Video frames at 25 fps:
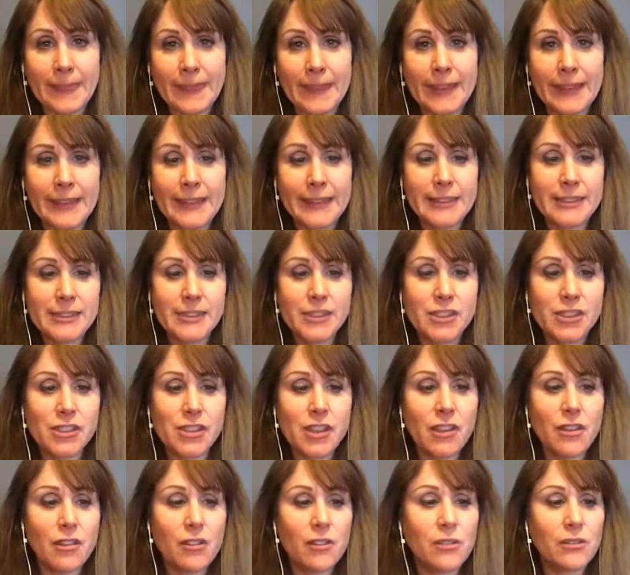
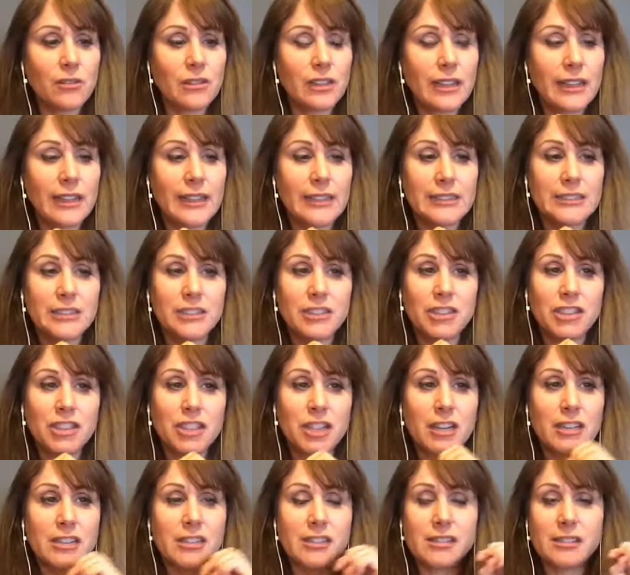So
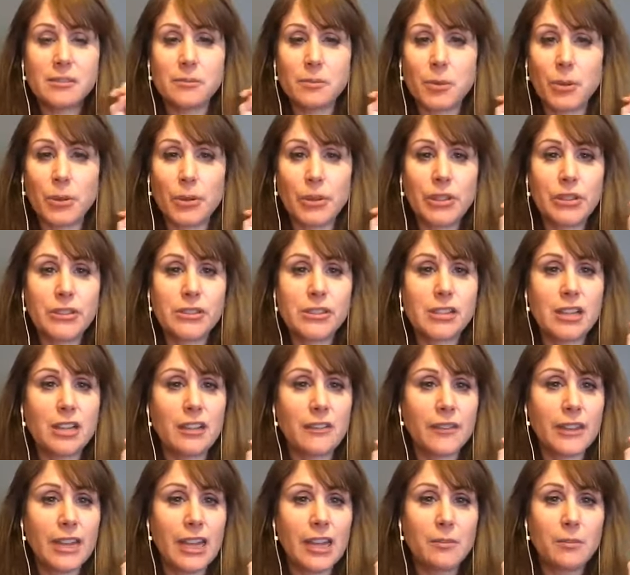just put yourself in
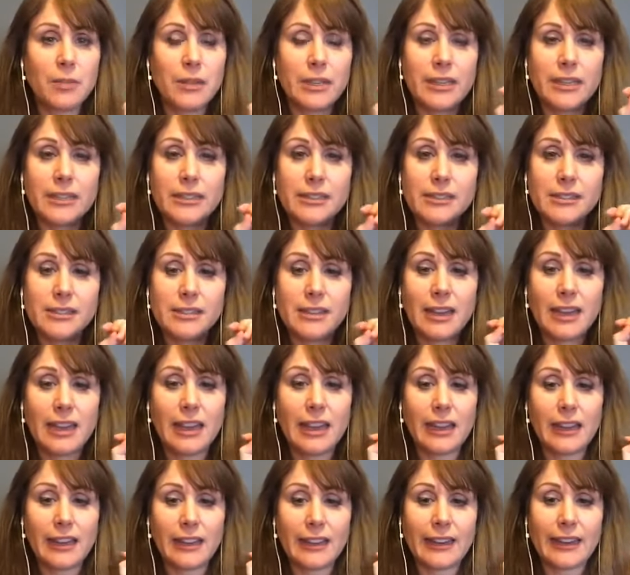that place.
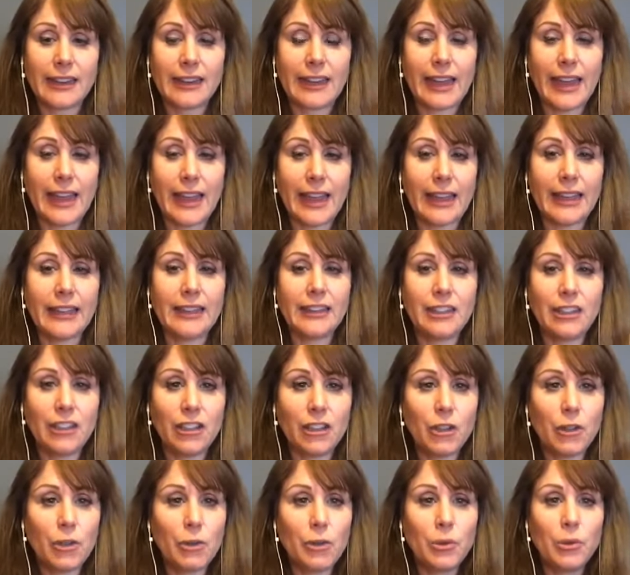Can
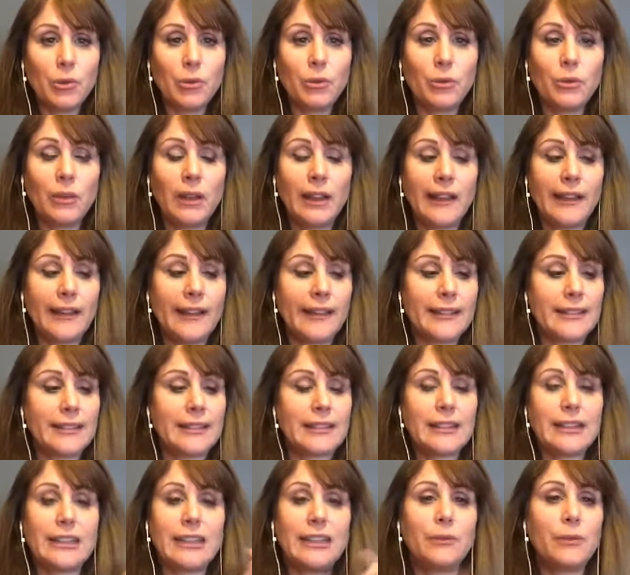you
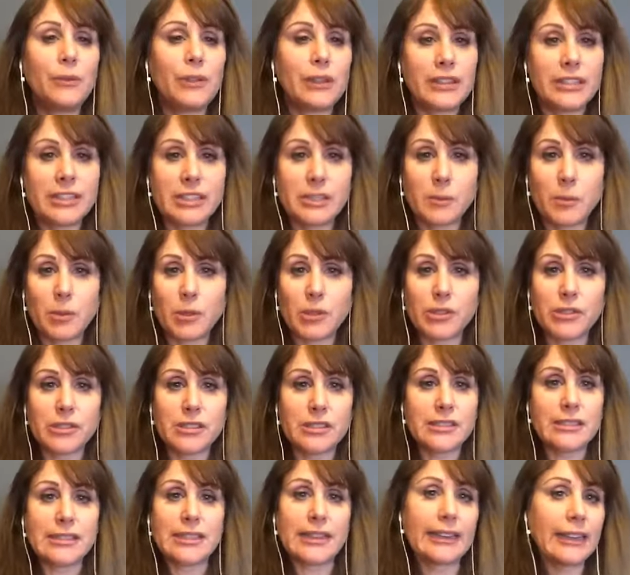live with this
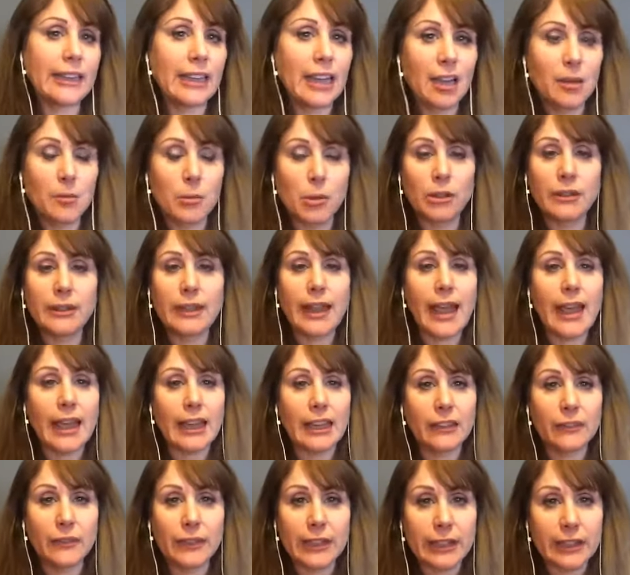person's income or lack
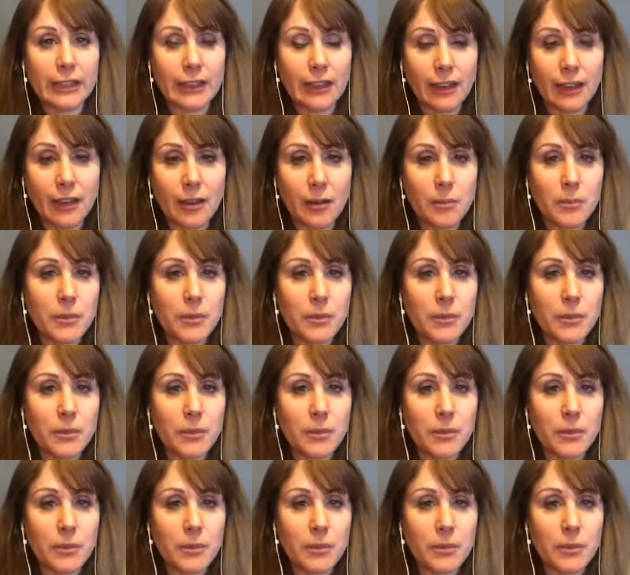of income?